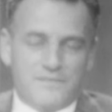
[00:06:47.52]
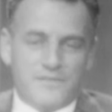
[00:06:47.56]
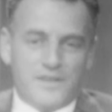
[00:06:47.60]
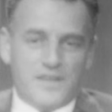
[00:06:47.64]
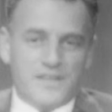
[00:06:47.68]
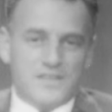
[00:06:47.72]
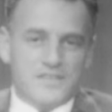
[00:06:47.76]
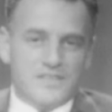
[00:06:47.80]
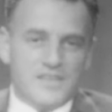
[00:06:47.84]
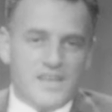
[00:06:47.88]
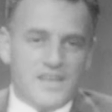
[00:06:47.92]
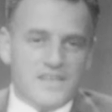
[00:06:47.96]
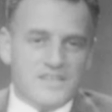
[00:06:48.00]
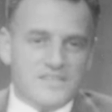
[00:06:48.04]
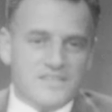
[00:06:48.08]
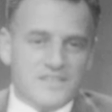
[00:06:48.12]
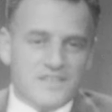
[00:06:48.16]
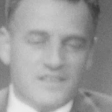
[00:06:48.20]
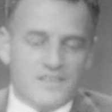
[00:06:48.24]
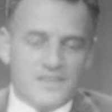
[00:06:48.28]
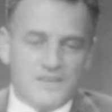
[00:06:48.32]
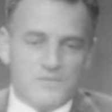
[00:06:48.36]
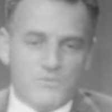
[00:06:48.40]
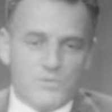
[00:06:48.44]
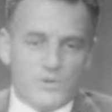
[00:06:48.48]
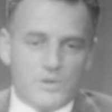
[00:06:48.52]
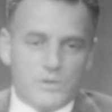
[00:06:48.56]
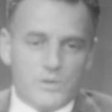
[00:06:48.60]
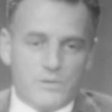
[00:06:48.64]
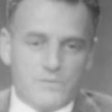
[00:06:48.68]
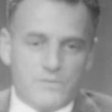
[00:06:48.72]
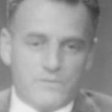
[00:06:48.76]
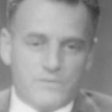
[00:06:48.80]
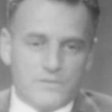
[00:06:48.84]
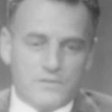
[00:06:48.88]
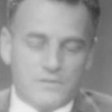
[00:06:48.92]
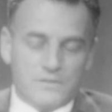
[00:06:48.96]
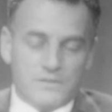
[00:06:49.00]
Fantastically
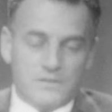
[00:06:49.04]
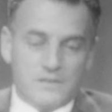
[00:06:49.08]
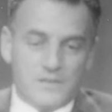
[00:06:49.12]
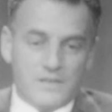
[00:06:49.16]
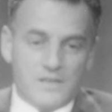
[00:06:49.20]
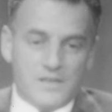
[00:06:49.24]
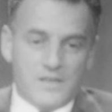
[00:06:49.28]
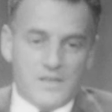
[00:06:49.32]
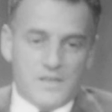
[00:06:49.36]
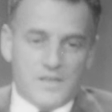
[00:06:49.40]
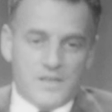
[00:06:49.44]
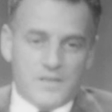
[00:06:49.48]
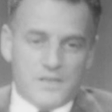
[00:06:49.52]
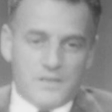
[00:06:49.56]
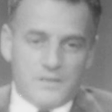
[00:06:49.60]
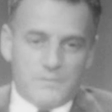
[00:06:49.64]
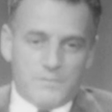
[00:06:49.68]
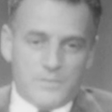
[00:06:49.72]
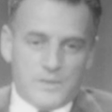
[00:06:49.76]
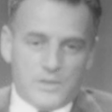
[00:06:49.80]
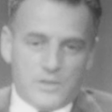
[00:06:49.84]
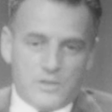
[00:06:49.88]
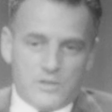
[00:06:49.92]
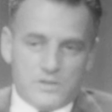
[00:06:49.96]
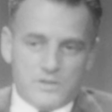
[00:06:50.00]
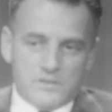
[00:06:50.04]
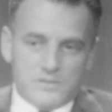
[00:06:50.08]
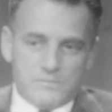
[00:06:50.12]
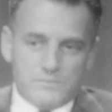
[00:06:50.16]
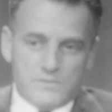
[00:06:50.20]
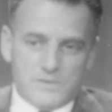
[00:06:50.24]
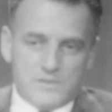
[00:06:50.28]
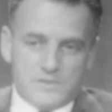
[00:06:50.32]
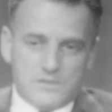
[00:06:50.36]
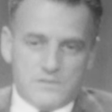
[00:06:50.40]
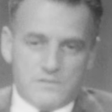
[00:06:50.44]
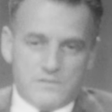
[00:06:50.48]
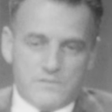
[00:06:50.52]
wonderful because
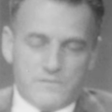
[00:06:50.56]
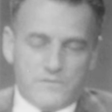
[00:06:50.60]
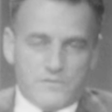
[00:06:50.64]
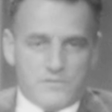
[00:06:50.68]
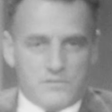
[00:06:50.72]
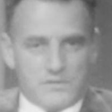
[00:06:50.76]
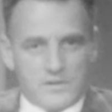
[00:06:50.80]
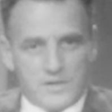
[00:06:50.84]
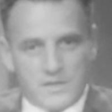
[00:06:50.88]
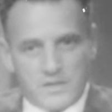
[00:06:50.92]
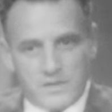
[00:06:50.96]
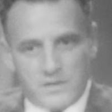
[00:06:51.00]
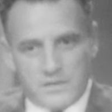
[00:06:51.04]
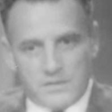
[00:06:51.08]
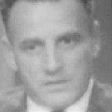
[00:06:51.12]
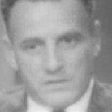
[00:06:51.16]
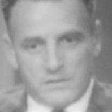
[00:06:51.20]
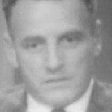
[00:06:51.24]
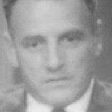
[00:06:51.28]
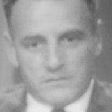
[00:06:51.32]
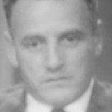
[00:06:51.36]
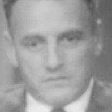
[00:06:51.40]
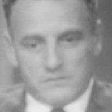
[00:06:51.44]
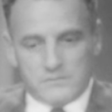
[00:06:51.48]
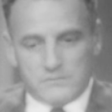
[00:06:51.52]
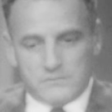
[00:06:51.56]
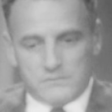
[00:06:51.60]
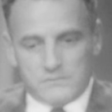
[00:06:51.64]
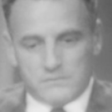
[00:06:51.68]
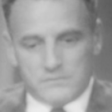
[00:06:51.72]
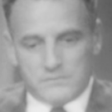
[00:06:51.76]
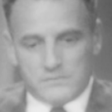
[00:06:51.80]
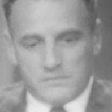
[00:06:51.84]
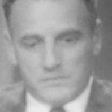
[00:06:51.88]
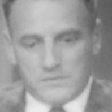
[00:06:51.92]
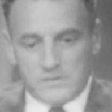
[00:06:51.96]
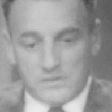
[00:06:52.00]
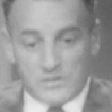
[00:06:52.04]
Mr. Ferrer
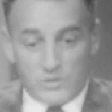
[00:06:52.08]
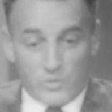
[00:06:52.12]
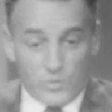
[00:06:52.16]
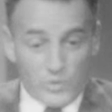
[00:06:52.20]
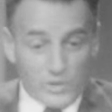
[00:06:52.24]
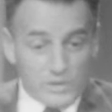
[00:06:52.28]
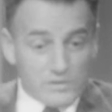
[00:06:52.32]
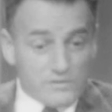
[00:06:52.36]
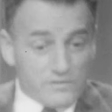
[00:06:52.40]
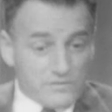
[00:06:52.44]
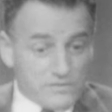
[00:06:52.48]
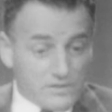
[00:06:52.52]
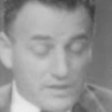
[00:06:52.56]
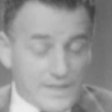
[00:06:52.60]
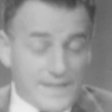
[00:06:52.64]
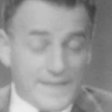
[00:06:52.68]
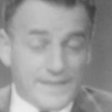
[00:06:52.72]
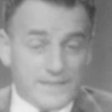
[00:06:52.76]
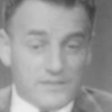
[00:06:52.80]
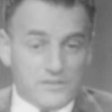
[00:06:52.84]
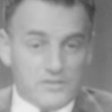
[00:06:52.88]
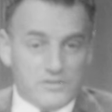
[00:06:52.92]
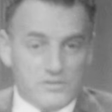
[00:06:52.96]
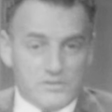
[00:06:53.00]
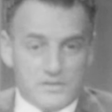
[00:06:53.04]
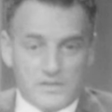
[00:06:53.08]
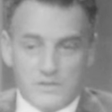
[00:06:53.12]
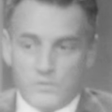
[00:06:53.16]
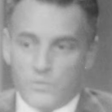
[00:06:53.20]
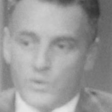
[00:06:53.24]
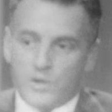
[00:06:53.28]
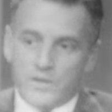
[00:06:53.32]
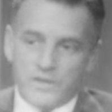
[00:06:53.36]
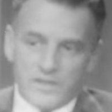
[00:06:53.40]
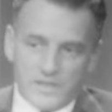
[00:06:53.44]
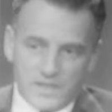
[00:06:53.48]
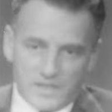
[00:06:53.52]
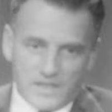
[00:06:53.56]
is a wonderful actor. He
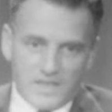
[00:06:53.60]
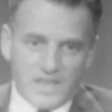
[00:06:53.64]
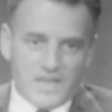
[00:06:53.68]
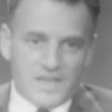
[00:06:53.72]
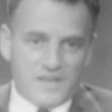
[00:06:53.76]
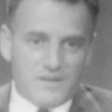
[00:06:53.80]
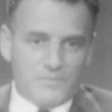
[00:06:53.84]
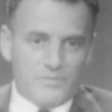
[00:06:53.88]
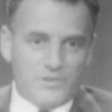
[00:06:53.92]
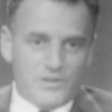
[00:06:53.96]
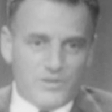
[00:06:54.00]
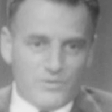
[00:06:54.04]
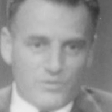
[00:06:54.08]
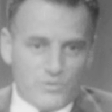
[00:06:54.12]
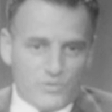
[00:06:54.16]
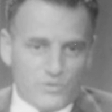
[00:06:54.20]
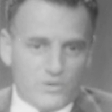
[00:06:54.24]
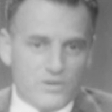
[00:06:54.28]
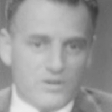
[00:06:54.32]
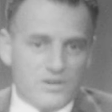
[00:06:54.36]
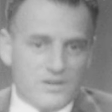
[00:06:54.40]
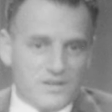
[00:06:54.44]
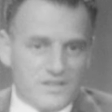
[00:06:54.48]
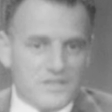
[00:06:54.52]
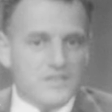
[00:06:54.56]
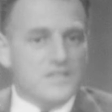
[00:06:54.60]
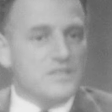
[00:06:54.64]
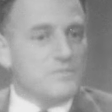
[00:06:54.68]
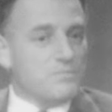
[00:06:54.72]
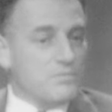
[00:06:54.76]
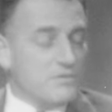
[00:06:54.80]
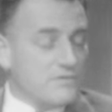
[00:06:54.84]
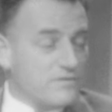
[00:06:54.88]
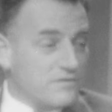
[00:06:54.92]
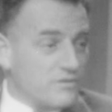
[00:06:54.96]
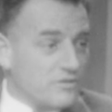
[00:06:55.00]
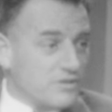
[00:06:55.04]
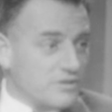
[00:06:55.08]
won the Academy Award on this
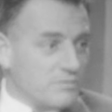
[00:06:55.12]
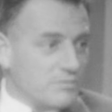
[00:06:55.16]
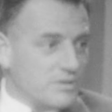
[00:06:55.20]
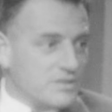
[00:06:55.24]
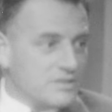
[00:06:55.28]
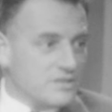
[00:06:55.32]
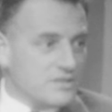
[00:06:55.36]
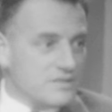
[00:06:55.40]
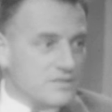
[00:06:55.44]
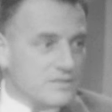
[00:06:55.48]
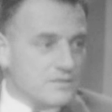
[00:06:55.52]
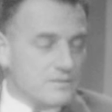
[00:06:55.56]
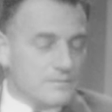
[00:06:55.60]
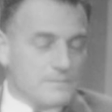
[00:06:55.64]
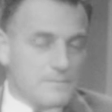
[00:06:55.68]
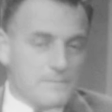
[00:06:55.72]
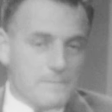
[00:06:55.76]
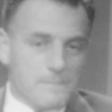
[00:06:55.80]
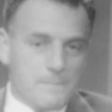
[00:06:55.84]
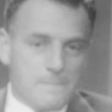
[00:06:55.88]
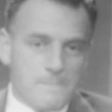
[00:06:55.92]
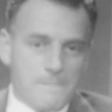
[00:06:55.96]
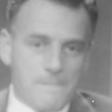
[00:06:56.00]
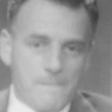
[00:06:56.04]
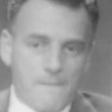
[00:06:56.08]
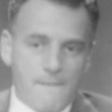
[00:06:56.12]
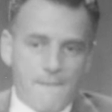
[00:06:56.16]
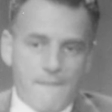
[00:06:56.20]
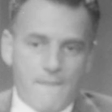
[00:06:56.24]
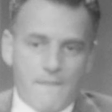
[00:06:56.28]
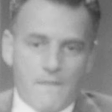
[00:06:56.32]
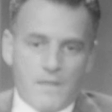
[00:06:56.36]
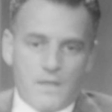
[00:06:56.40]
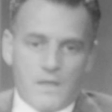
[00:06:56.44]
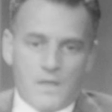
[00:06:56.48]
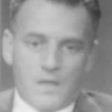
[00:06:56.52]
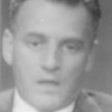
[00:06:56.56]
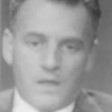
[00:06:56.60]
performance.
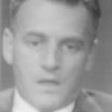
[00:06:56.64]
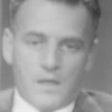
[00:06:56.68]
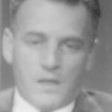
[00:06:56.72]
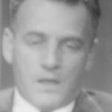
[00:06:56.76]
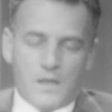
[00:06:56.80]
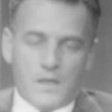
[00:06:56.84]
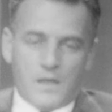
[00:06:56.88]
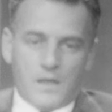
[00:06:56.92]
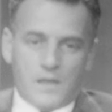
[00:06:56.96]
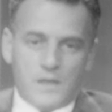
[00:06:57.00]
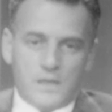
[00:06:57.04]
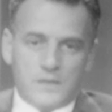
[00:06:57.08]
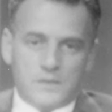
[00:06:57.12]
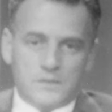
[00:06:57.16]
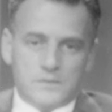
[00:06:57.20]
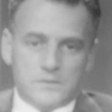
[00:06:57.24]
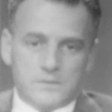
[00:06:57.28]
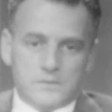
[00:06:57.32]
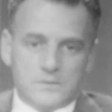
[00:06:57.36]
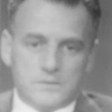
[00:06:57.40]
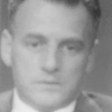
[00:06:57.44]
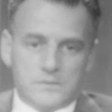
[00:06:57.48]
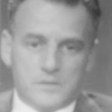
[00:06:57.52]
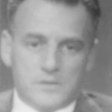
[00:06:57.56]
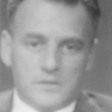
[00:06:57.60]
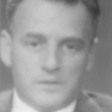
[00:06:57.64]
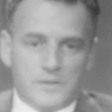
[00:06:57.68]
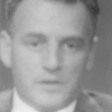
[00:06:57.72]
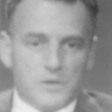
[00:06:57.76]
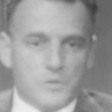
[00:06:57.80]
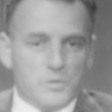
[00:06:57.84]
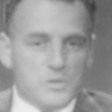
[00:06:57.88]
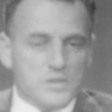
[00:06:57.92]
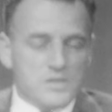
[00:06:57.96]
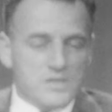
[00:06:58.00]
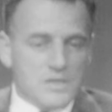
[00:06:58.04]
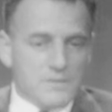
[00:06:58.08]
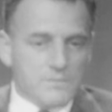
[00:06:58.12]

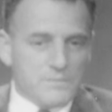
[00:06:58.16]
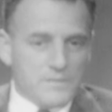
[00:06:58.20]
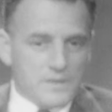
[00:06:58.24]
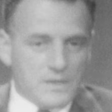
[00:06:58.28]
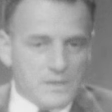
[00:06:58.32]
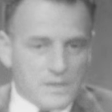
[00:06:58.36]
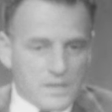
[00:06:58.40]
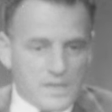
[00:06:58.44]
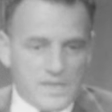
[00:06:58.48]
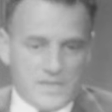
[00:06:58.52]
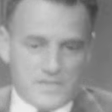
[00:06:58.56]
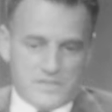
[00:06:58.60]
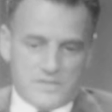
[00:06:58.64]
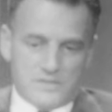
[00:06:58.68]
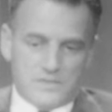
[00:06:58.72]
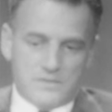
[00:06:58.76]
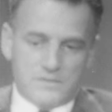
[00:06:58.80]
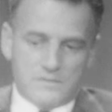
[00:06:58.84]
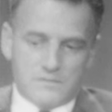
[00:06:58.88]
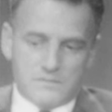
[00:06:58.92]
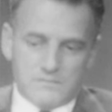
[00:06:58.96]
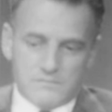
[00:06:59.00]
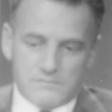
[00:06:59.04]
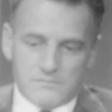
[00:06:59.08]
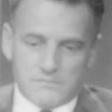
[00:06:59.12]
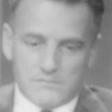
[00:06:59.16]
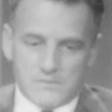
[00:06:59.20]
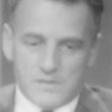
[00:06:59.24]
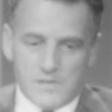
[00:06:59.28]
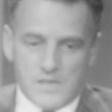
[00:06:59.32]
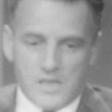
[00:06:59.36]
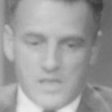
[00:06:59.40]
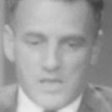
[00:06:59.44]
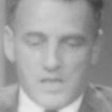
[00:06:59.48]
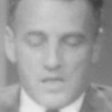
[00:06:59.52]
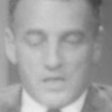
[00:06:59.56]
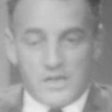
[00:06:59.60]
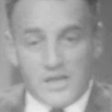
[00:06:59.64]
There was something less.
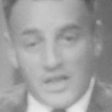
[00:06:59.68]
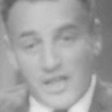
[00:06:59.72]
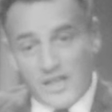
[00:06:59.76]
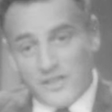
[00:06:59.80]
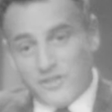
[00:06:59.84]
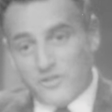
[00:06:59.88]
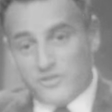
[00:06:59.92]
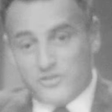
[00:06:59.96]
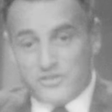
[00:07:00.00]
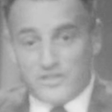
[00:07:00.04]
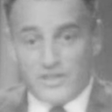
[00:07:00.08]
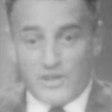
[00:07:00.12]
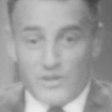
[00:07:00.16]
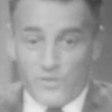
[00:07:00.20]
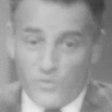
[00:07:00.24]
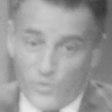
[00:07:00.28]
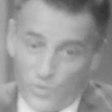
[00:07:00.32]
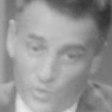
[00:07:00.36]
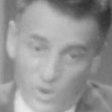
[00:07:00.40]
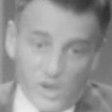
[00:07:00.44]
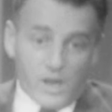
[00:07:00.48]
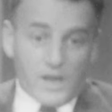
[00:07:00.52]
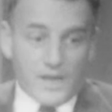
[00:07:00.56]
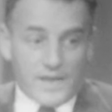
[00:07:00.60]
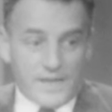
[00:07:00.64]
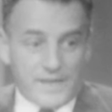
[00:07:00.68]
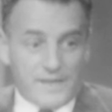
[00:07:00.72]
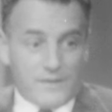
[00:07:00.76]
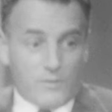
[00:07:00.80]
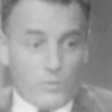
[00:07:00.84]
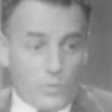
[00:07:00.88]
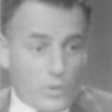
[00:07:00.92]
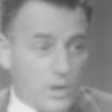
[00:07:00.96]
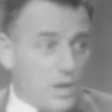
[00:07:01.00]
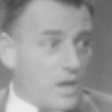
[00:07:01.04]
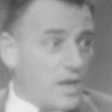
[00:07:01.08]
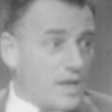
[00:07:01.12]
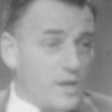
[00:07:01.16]
Now you say,
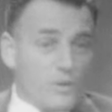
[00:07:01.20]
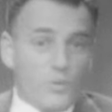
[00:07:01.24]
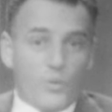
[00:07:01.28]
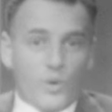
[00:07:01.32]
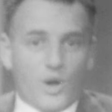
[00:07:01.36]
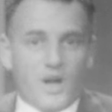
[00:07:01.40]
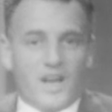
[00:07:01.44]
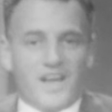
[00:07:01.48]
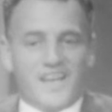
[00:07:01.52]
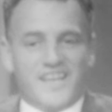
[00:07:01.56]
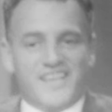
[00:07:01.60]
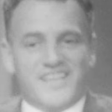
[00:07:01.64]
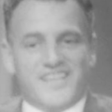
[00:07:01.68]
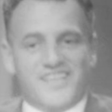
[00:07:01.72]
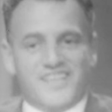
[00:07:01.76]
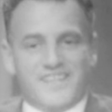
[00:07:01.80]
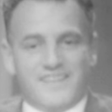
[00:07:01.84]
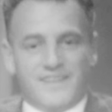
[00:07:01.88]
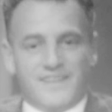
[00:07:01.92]
why?